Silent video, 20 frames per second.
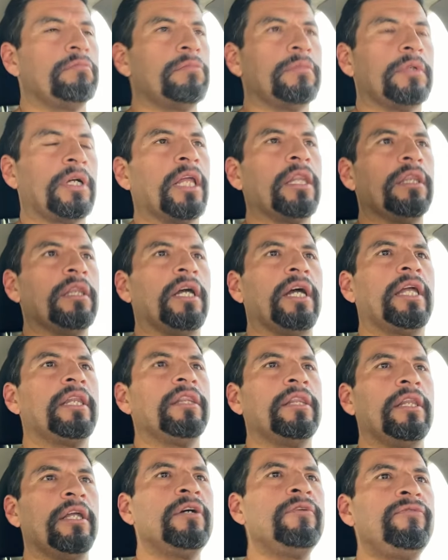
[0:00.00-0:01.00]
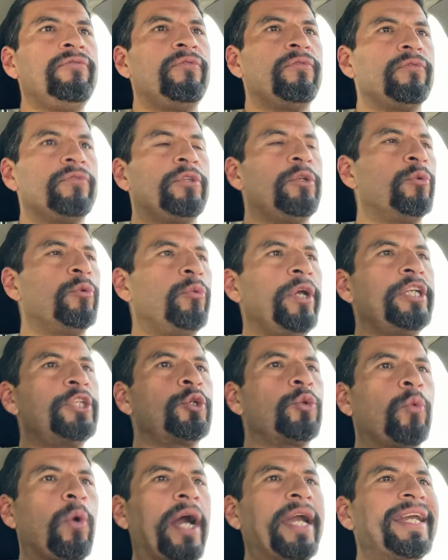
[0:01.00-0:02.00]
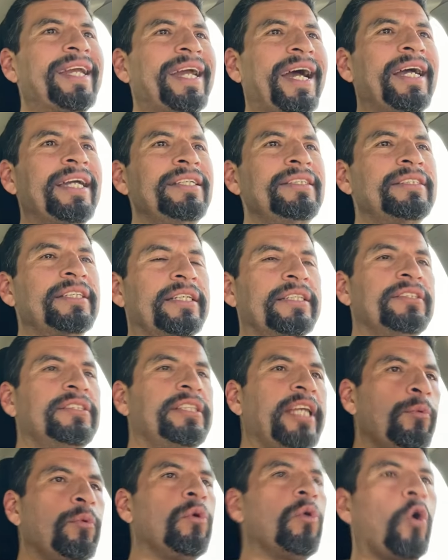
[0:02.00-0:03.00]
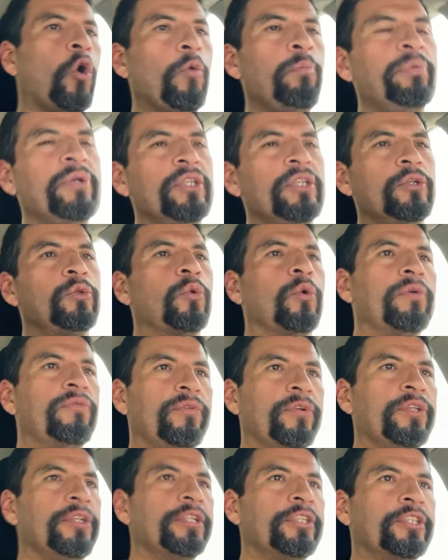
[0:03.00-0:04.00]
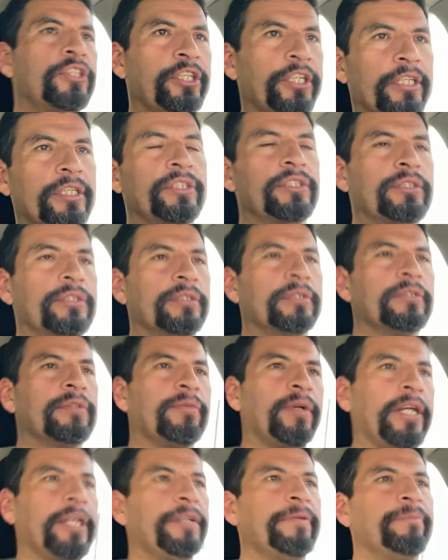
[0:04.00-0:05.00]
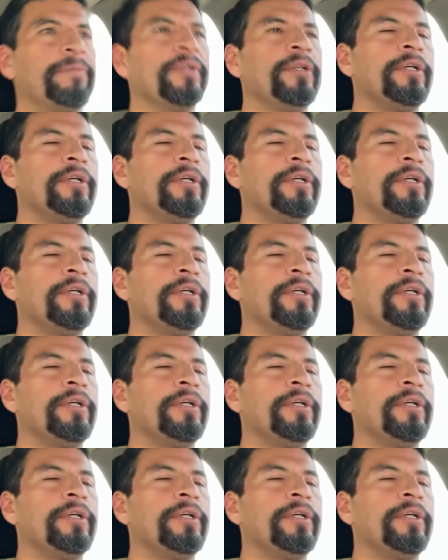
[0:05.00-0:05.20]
I love the rich white guys because they will open the door for their chicks, right?